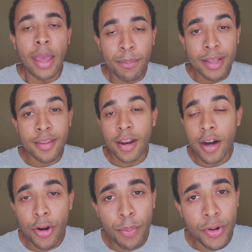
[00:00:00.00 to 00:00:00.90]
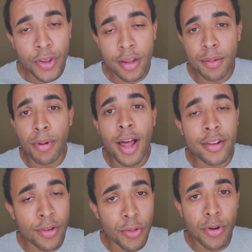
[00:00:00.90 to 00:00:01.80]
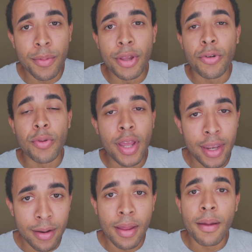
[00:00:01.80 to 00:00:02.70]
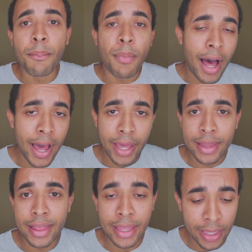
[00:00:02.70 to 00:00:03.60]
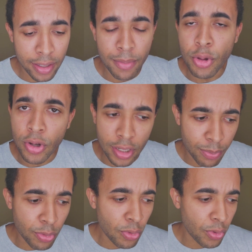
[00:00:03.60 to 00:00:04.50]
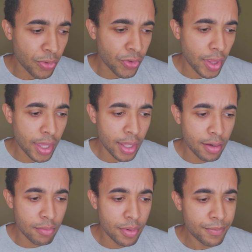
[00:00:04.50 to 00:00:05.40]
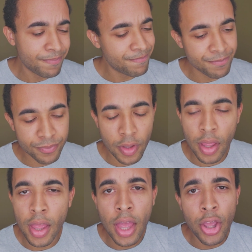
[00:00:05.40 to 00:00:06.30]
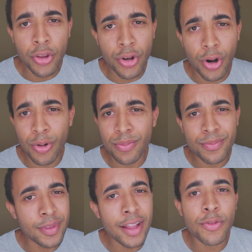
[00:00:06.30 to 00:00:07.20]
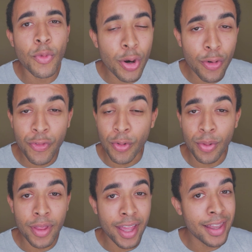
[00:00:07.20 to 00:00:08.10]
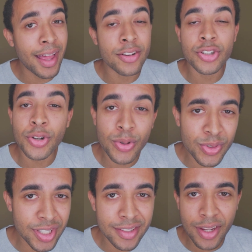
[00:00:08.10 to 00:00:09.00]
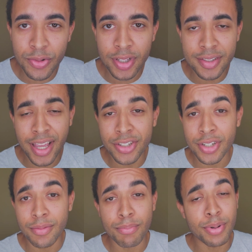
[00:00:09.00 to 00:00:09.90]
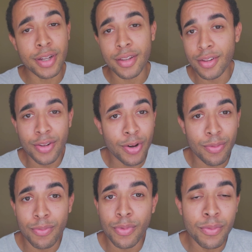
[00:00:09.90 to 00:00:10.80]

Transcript: it means that 100% of the blocks are going to be created by the community pools. And, you know, that's wonderful. And that shows decentralization. But, you know,